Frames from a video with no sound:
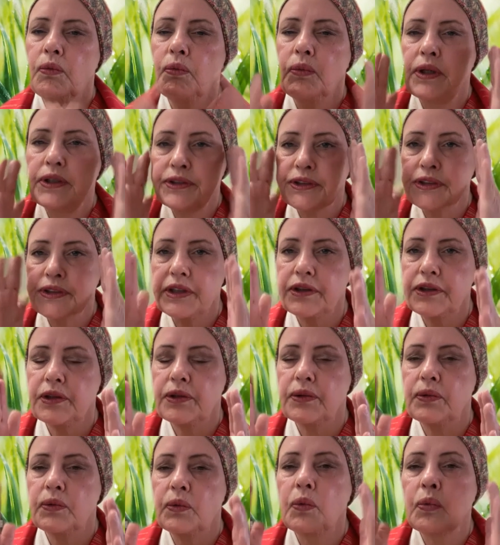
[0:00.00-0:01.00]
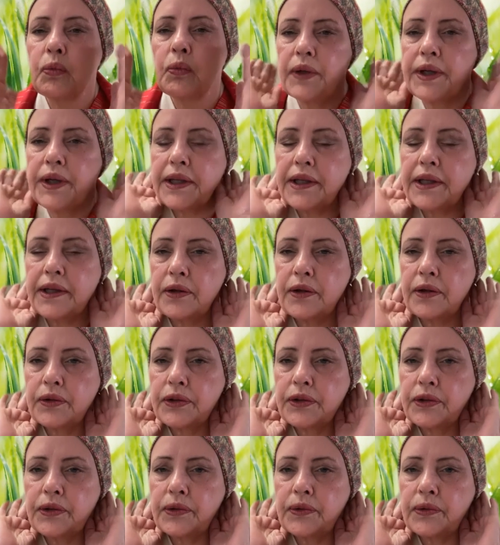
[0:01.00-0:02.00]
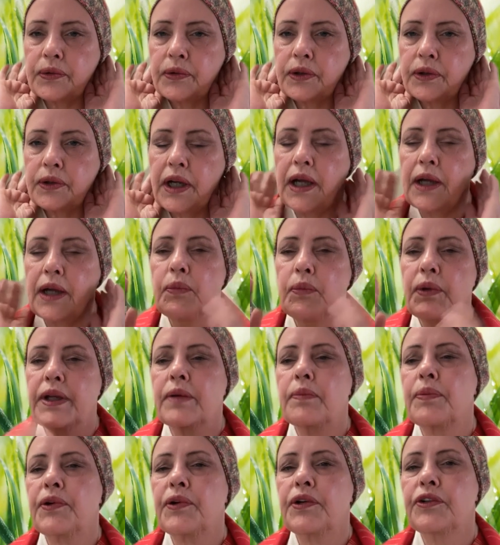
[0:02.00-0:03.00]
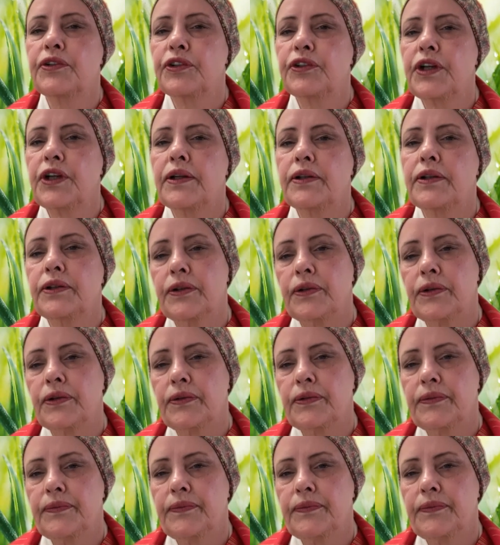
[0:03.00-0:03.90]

We see you. We hear you and we appreciate you.